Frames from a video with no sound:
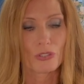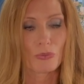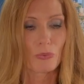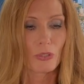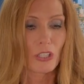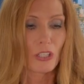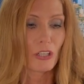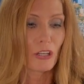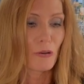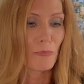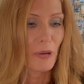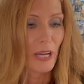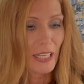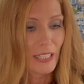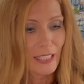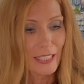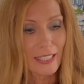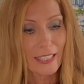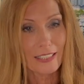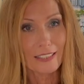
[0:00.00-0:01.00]
So we're going to go
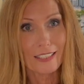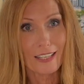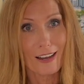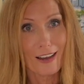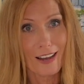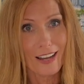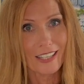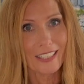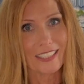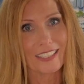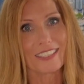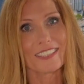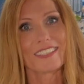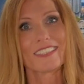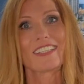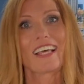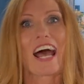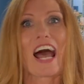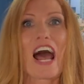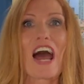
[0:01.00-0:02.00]
back again to
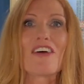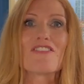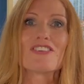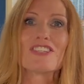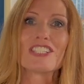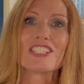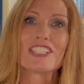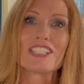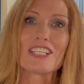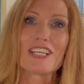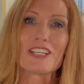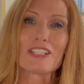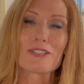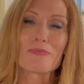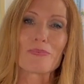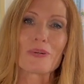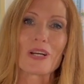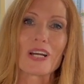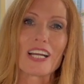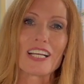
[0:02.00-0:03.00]
August. The average sales
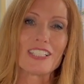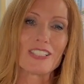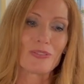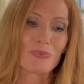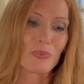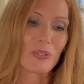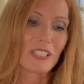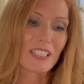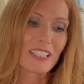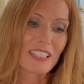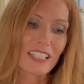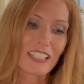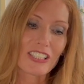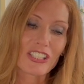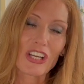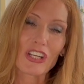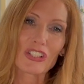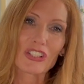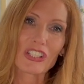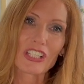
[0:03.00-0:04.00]
price was
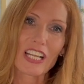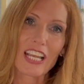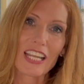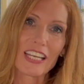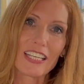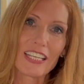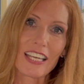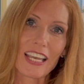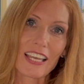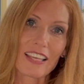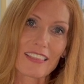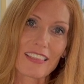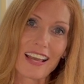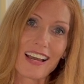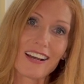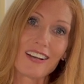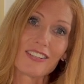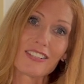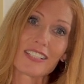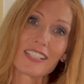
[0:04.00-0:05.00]

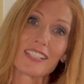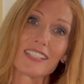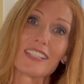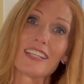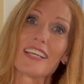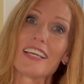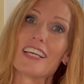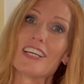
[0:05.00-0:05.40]
$688,000.